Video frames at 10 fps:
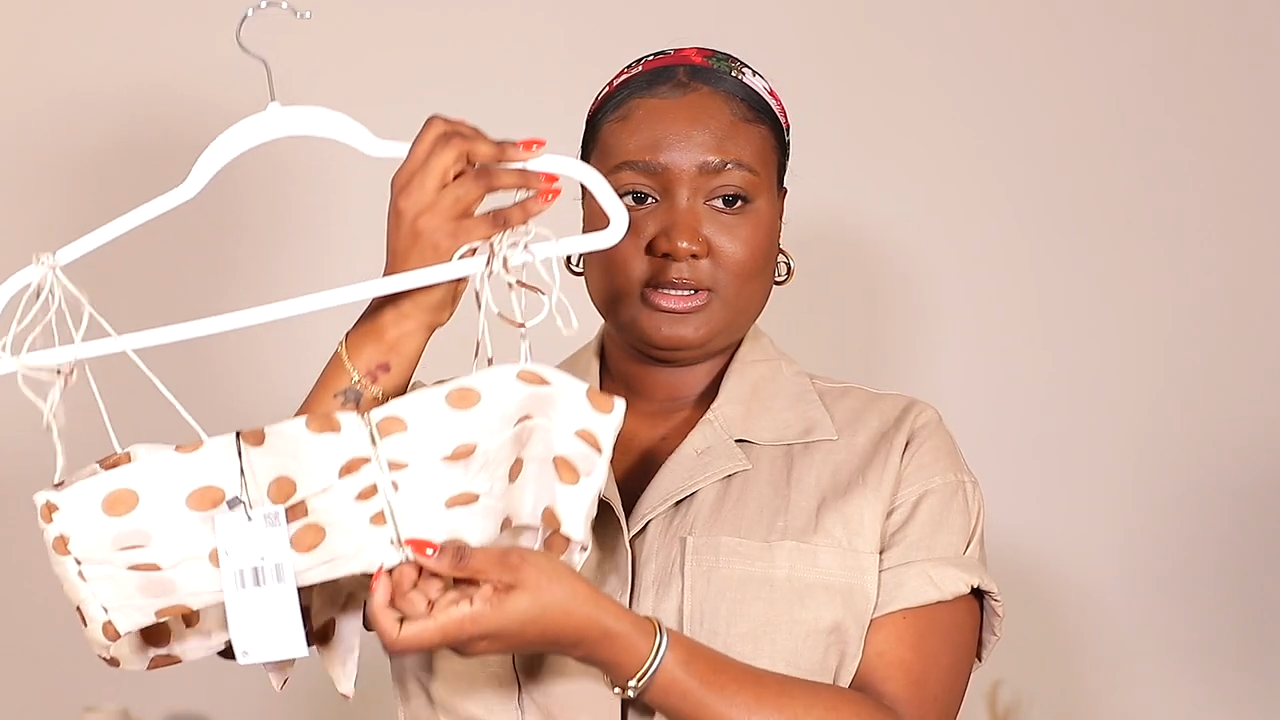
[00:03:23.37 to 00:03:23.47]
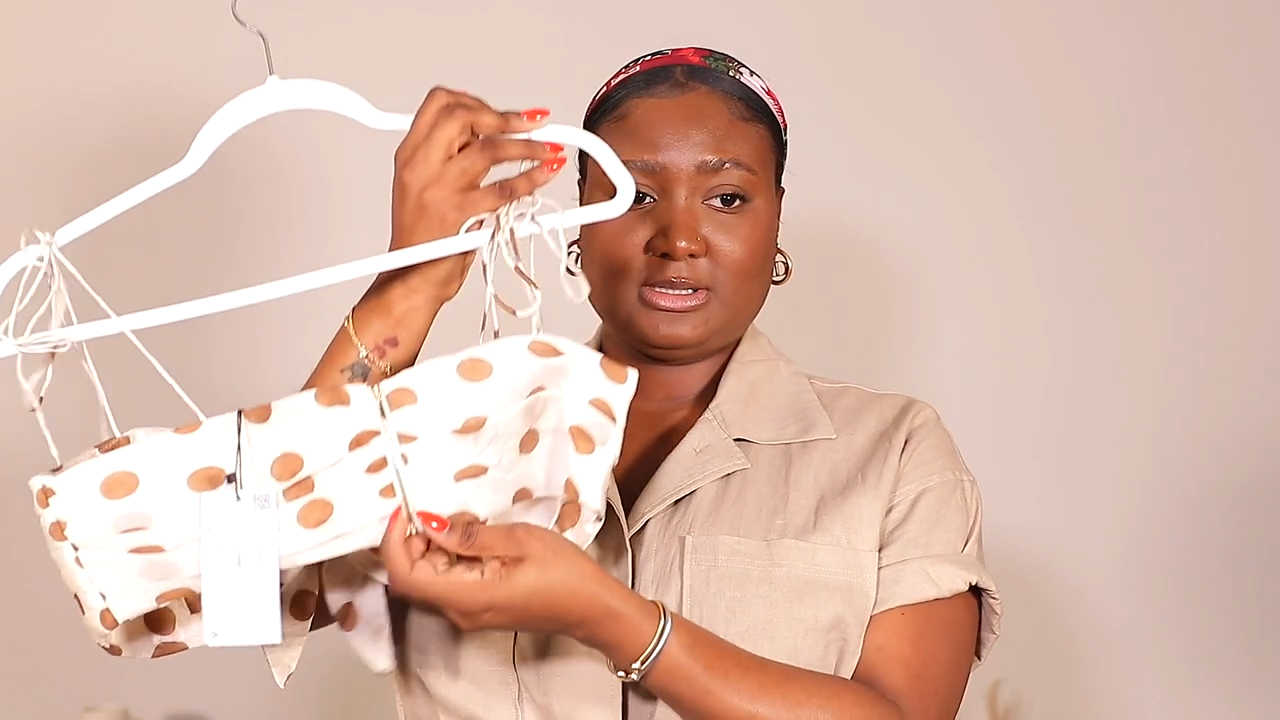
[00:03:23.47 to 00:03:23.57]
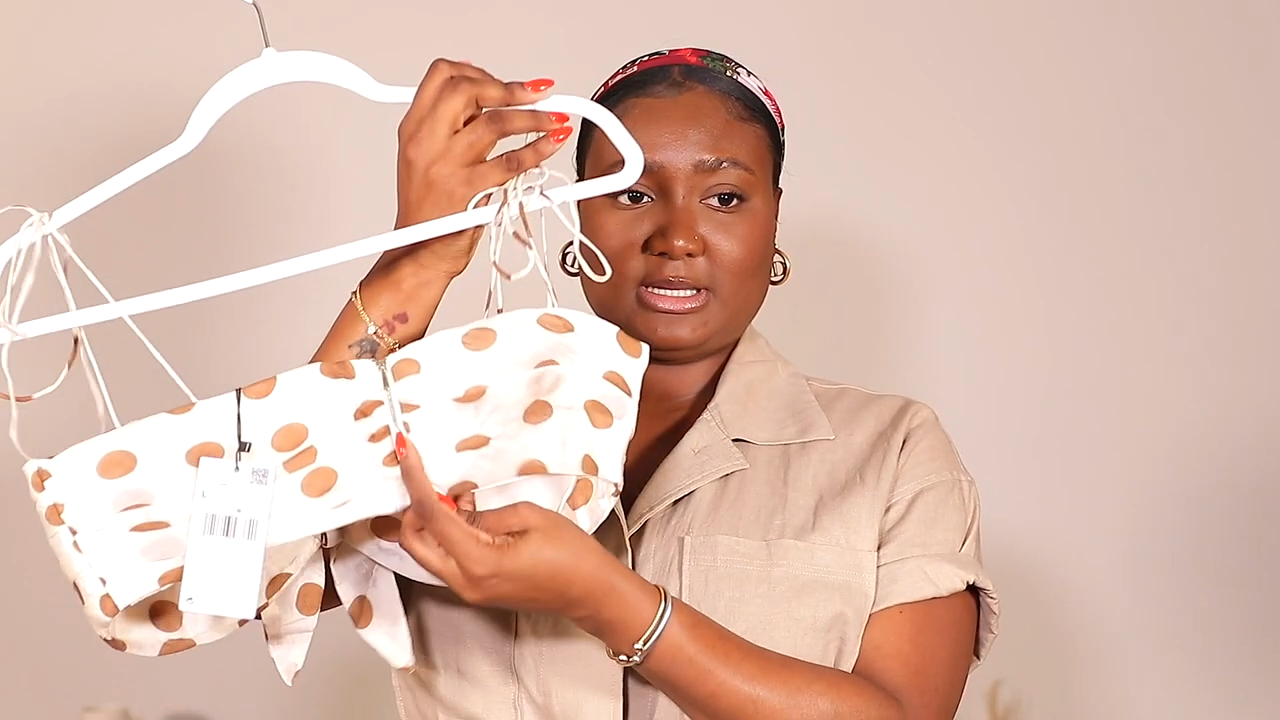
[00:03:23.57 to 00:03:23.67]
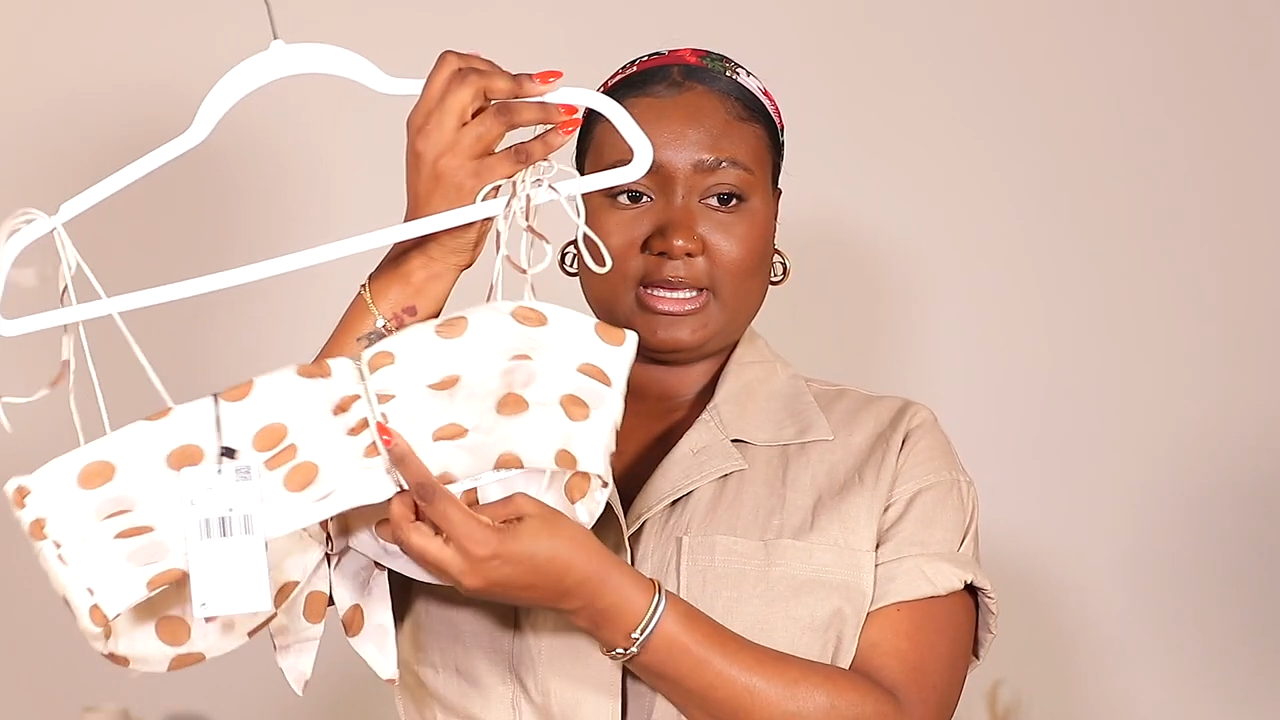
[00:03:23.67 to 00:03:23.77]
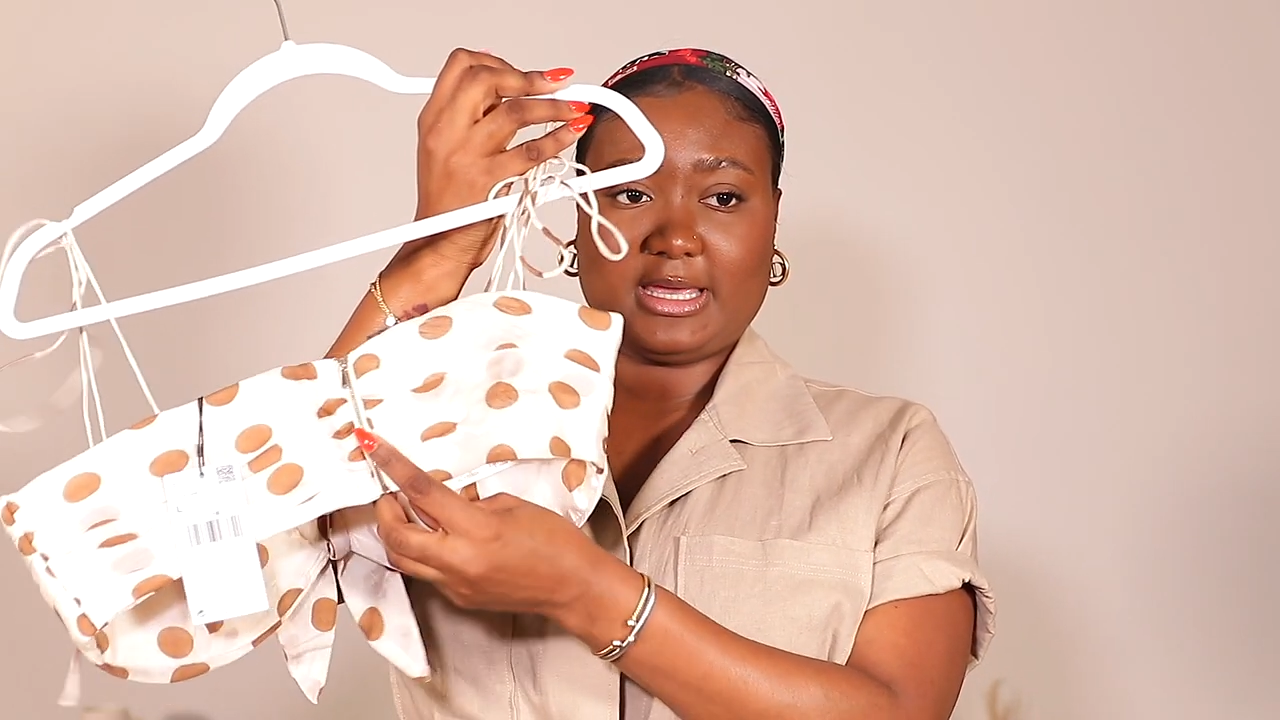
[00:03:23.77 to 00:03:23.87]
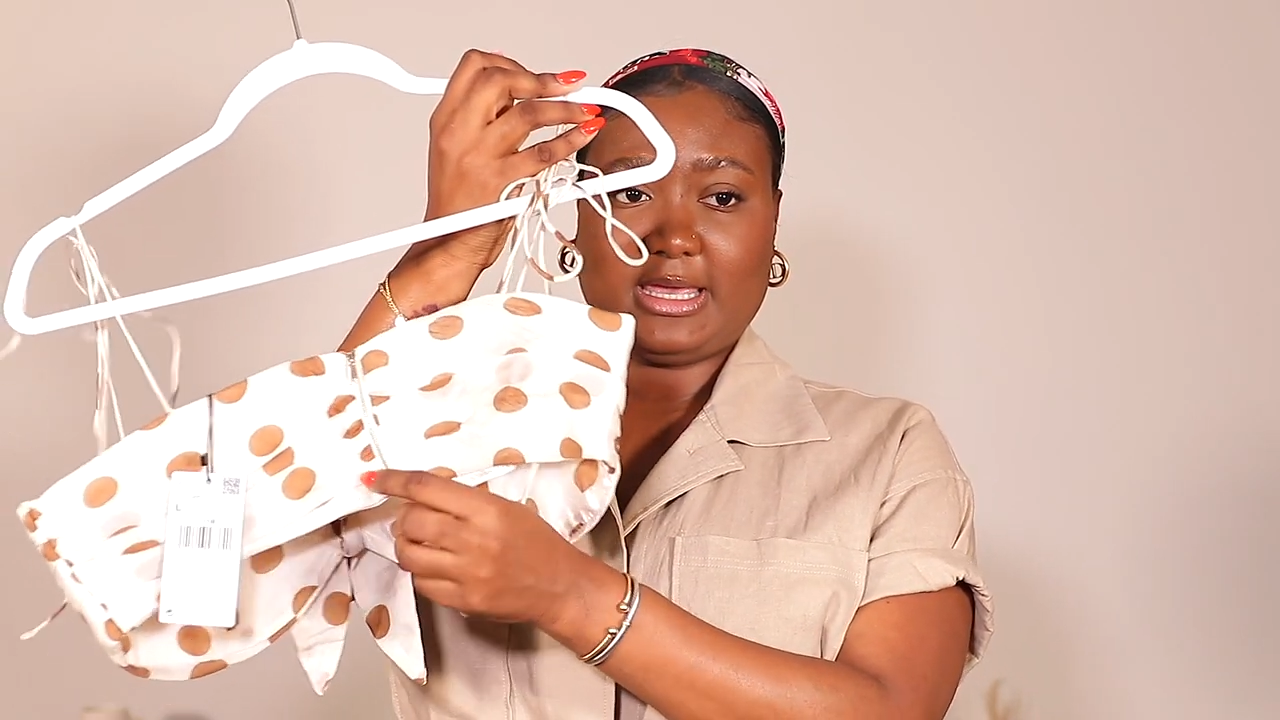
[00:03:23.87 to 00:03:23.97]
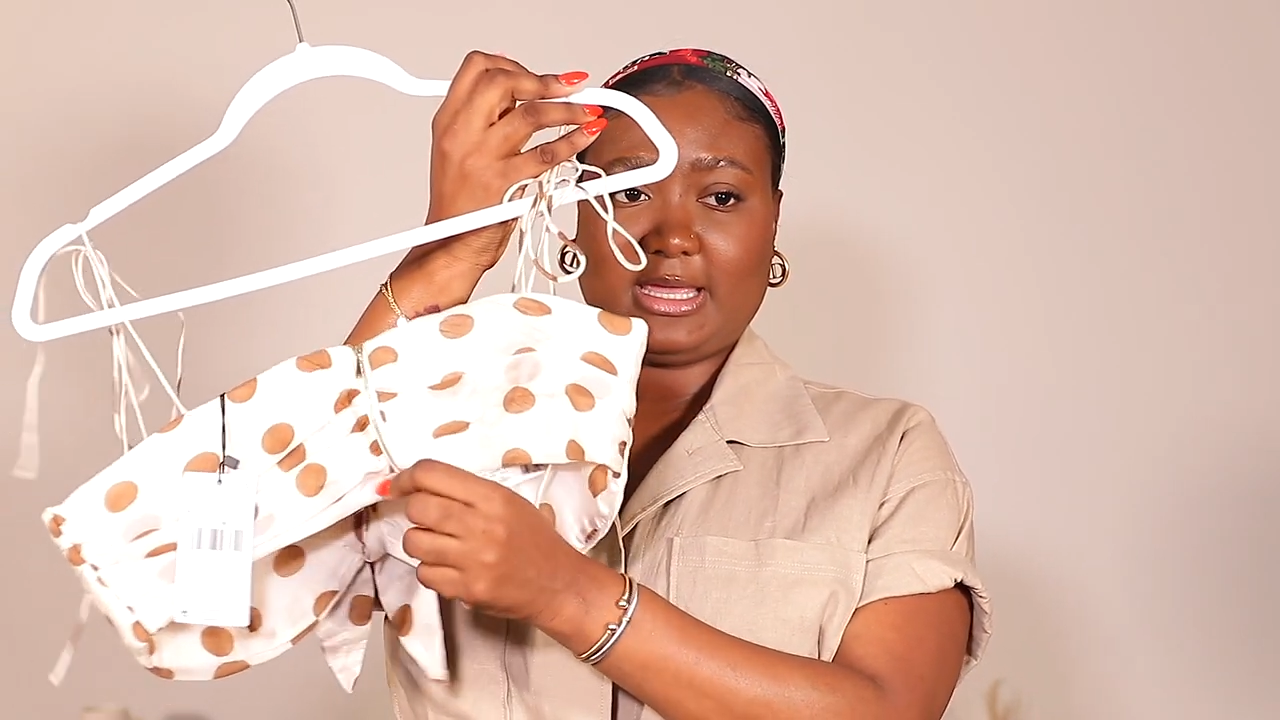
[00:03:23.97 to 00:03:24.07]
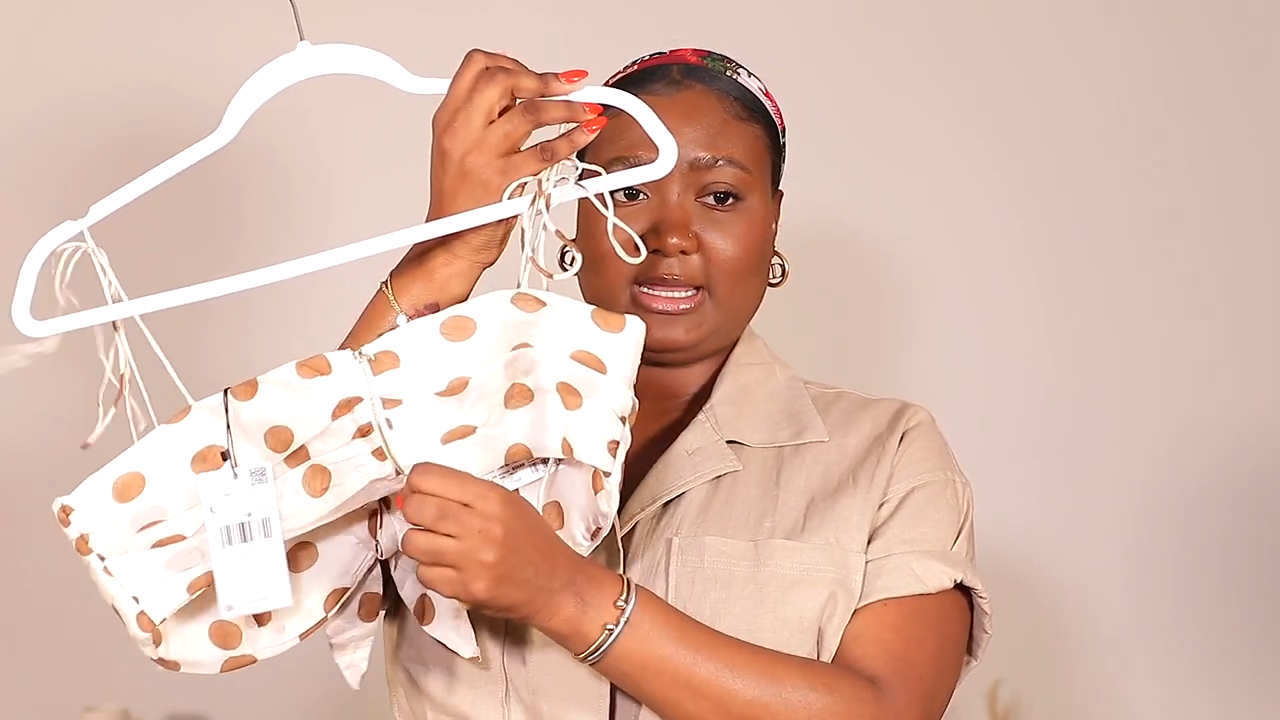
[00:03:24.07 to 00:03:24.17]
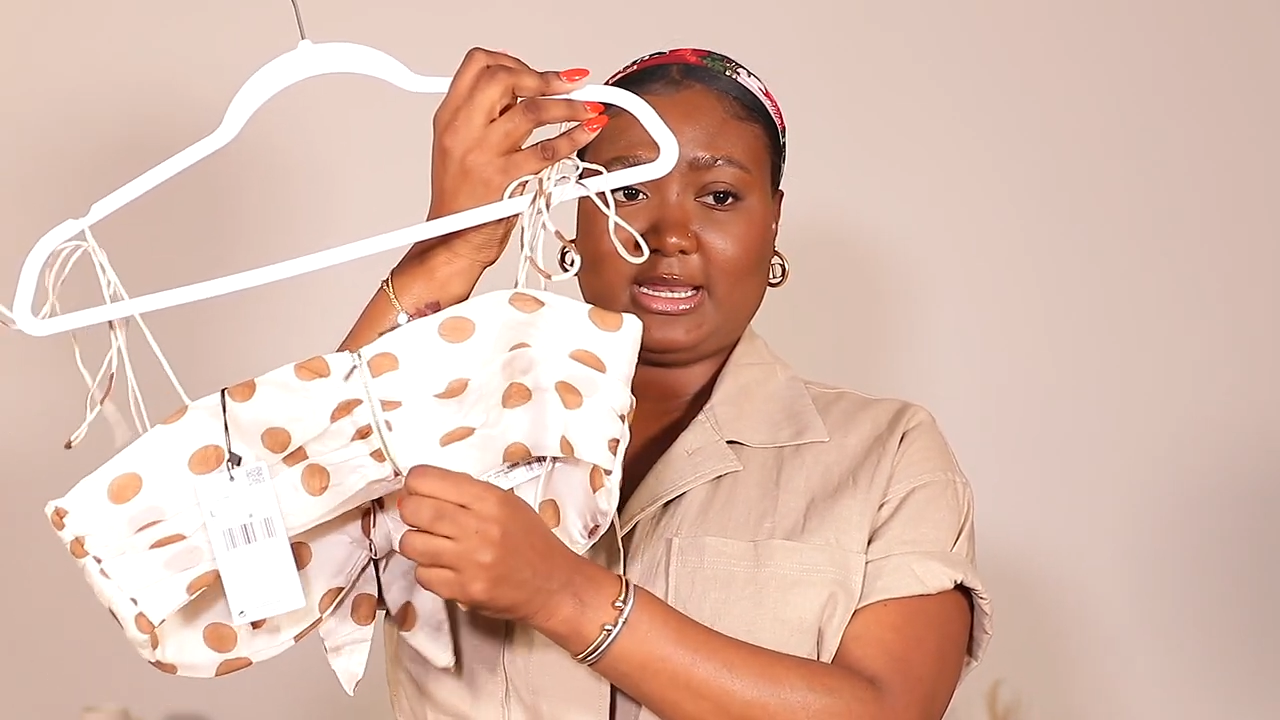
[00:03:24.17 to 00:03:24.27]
to get in